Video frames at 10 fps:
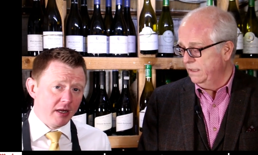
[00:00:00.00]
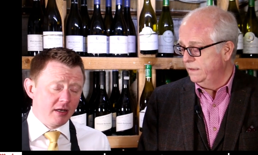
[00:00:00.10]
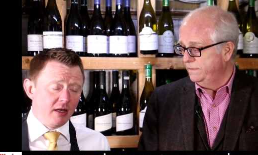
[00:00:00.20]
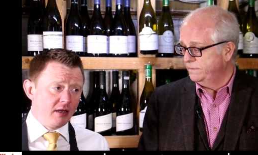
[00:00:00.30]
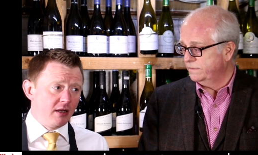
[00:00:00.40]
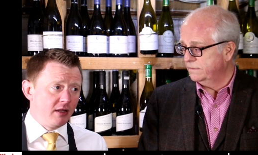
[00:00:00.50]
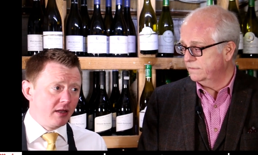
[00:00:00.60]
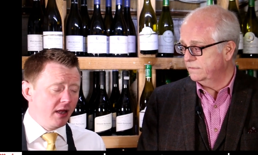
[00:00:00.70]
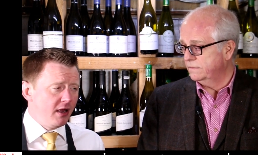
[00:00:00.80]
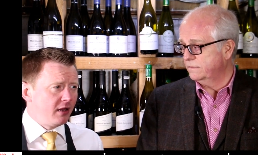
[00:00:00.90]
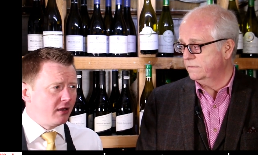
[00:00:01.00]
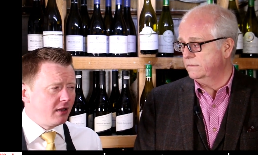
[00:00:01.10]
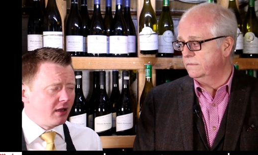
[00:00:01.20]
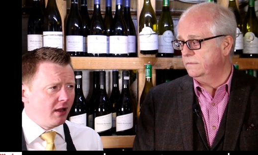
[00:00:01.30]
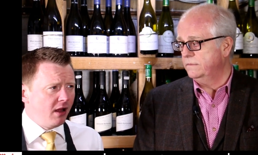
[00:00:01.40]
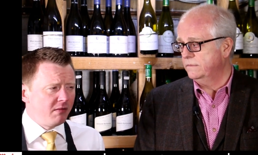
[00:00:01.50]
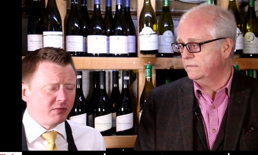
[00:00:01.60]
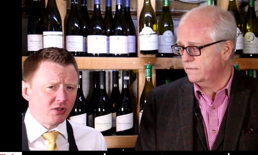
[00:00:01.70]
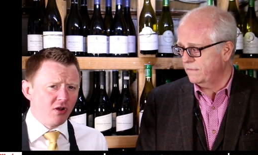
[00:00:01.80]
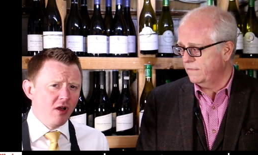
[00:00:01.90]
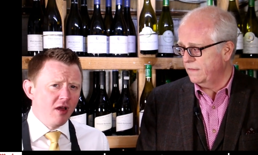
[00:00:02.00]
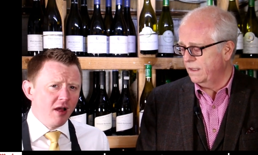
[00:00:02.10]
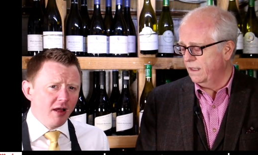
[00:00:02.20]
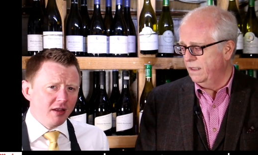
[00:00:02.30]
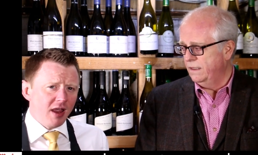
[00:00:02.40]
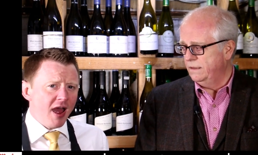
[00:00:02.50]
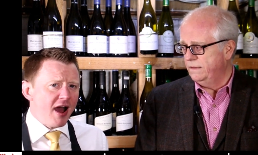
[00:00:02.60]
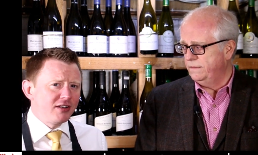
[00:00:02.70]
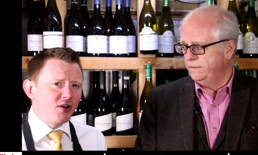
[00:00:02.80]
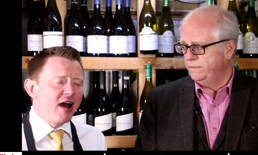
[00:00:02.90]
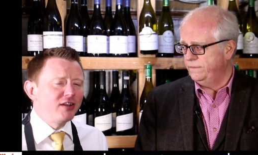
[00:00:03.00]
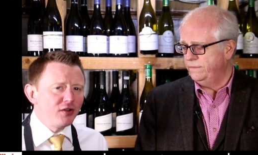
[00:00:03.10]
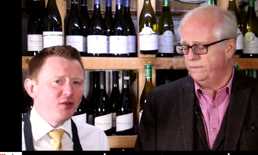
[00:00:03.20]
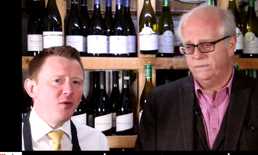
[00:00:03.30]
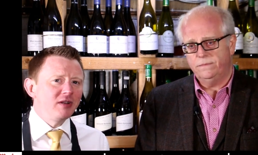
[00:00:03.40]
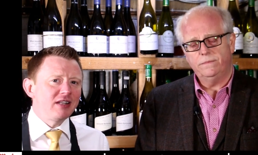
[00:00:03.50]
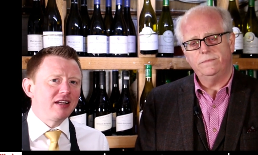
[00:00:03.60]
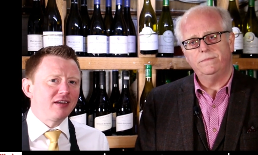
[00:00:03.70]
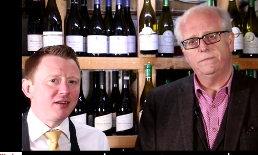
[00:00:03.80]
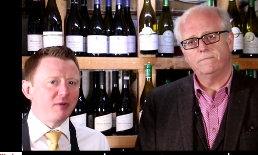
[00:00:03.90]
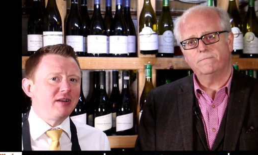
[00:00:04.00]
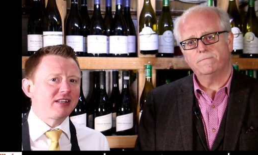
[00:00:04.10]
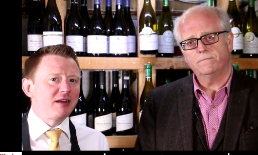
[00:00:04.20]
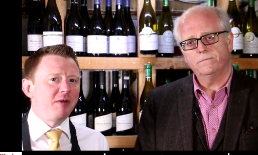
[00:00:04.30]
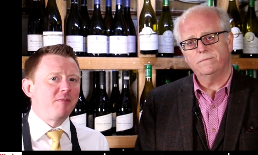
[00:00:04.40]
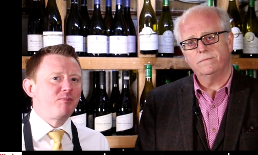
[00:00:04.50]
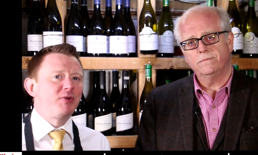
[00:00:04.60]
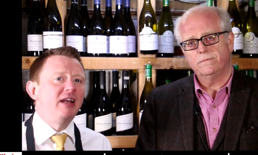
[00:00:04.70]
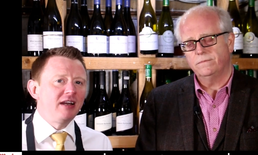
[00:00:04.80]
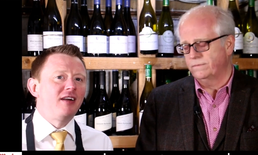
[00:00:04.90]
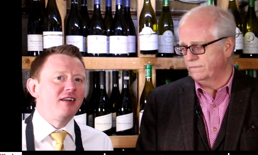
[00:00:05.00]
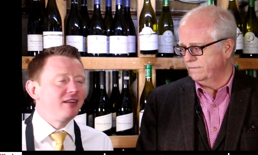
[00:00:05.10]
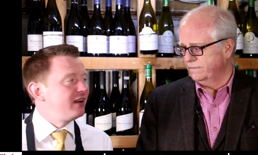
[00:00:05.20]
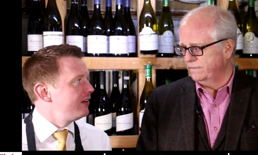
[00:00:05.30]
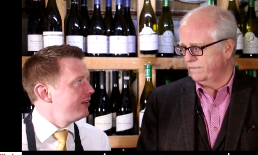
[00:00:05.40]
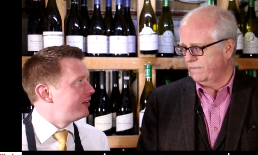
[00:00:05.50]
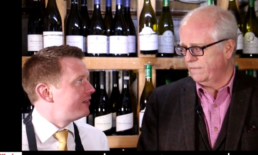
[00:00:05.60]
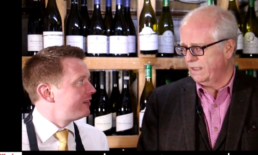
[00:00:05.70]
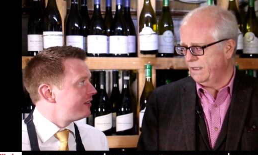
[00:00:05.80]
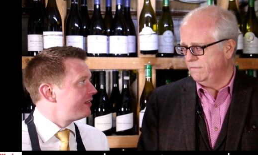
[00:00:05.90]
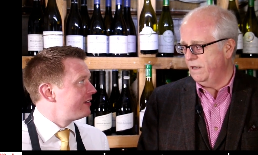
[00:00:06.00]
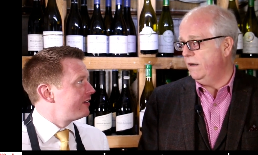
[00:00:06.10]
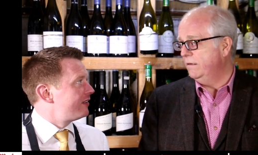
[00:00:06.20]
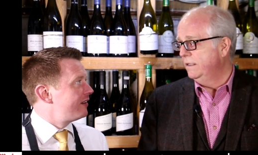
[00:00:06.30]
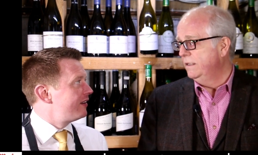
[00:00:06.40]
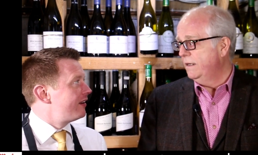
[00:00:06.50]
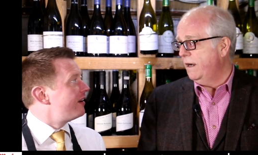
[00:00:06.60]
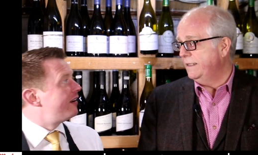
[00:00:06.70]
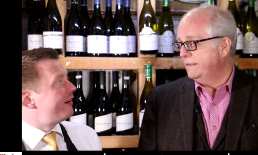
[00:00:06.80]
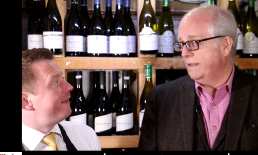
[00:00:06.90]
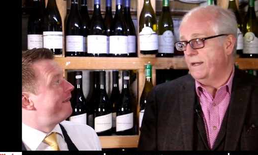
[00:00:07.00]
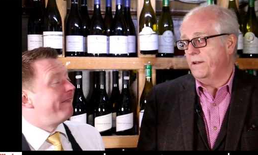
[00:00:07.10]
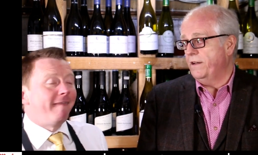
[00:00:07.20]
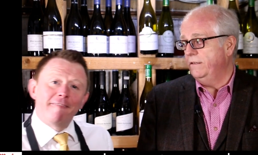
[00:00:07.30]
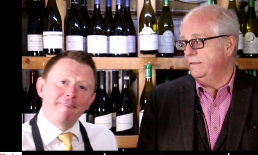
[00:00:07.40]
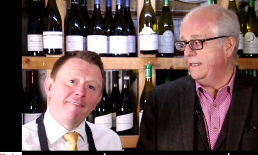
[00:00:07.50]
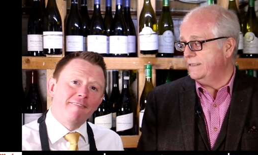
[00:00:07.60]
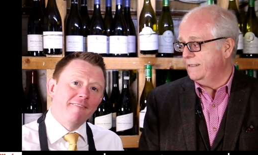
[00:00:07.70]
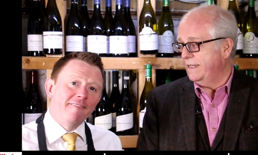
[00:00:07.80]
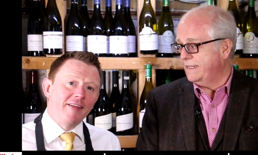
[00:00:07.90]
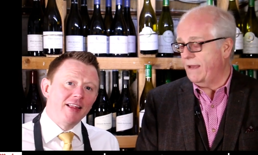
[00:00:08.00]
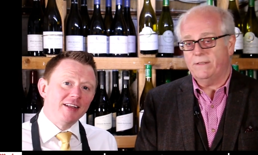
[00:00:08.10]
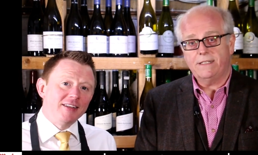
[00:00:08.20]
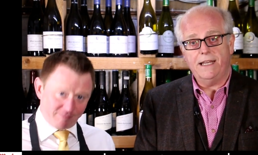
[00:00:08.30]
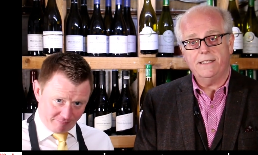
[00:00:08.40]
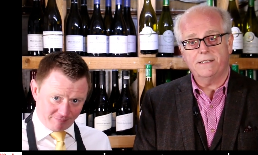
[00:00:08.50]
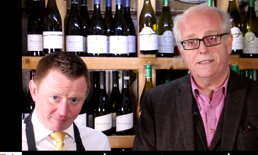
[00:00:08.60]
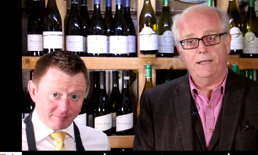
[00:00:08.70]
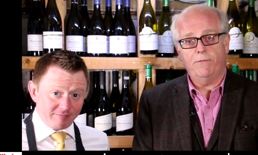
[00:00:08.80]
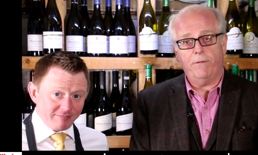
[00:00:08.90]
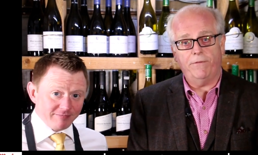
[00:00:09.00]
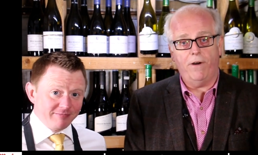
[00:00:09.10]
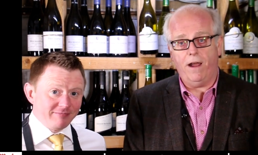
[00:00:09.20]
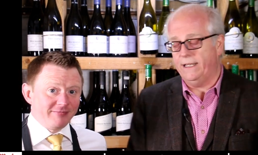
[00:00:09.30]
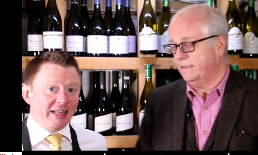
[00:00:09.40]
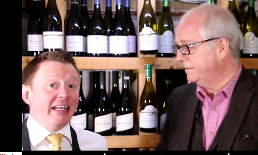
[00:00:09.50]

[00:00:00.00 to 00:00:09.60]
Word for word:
Speaker 1: yeah. in, in, in there. And um, so, yeah, I don't I don't know what to think. I don't know whether it's going to be brilliant or I don't know.
Speaker 2: Well, it's an unknown. Let's let's have a taste and see what we find.